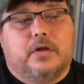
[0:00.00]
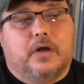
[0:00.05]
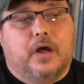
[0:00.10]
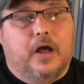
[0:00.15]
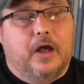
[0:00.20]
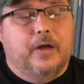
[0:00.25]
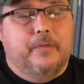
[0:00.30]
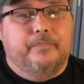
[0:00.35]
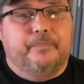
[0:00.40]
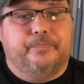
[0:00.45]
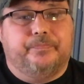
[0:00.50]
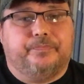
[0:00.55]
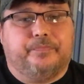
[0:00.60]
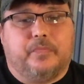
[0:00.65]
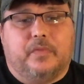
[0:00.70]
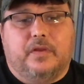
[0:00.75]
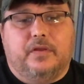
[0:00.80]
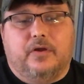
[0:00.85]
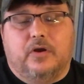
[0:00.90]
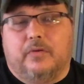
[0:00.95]

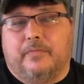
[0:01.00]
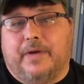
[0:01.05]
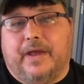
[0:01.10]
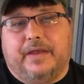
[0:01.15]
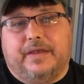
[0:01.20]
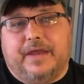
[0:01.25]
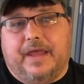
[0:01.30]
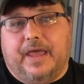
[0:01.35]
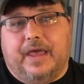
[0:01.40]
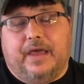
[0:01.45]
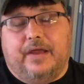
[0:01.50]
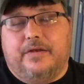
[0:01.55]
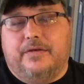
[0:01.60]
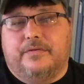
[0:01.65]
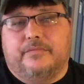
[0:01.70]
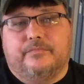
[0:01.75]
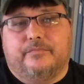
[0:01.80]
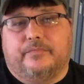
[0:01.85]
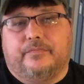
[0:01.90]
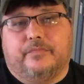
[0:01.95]
My dad,